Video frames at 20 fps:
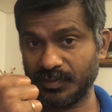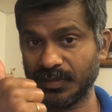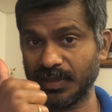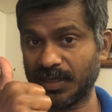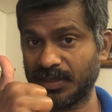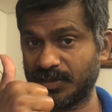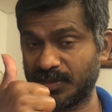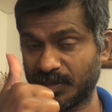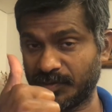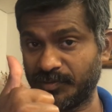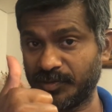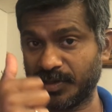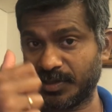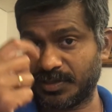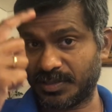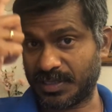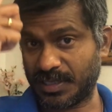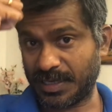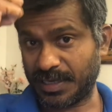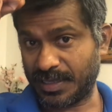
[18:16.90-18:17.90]
that is the
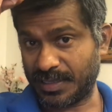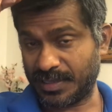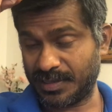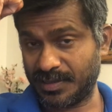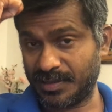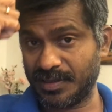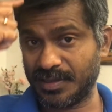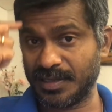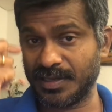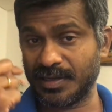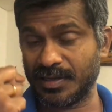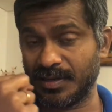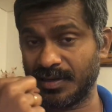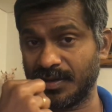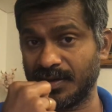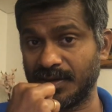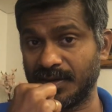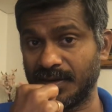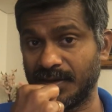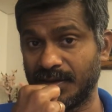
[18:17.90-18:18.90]
first thing the
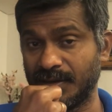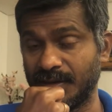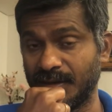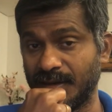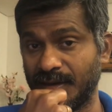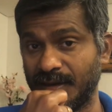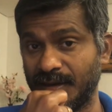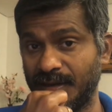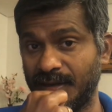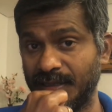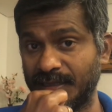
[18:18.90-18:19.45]
uh,